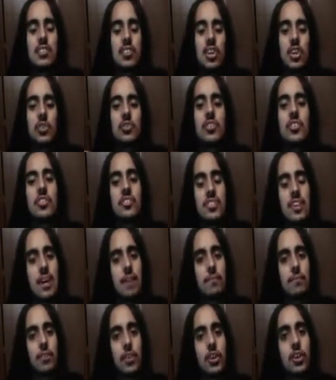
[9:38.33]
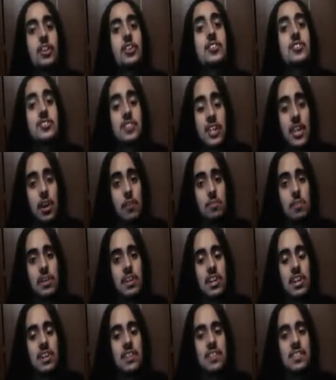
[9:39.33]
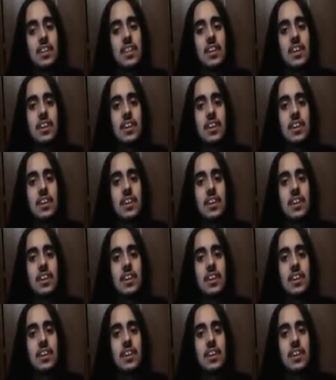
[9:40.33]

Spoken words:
go to Denver herself, because,